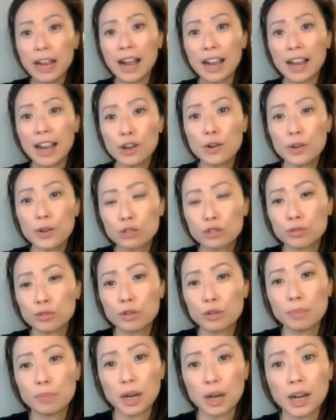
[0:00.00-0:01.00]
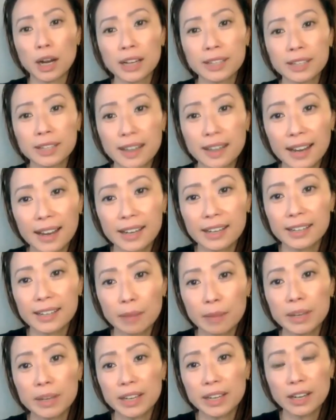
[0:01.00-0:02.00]
i know a true bond guy could
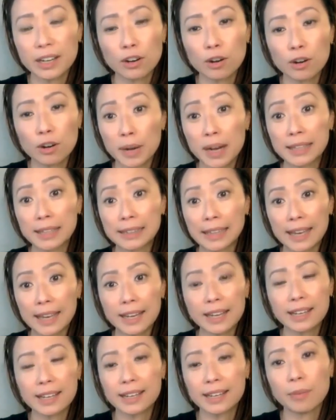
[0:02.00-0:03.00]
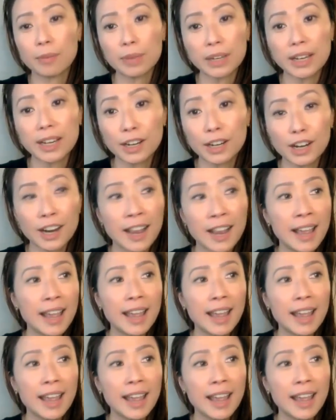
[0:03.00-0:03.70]
come in here or bond lady could come in here